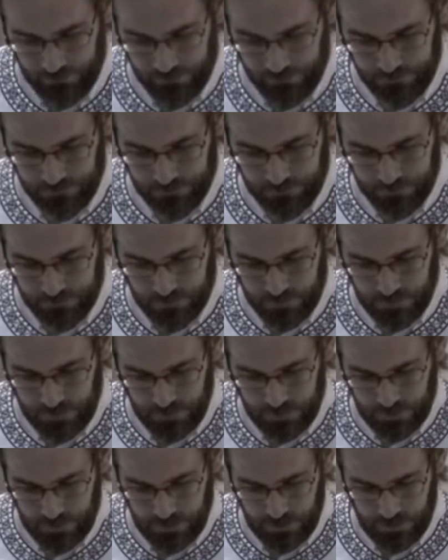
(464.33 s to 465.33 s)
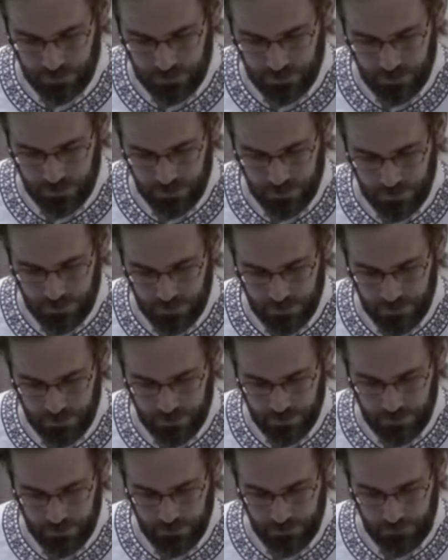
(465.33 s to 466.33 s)

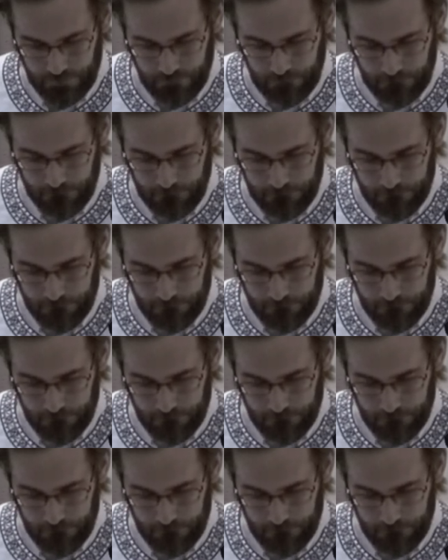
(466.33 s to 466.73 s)
(no one is talking)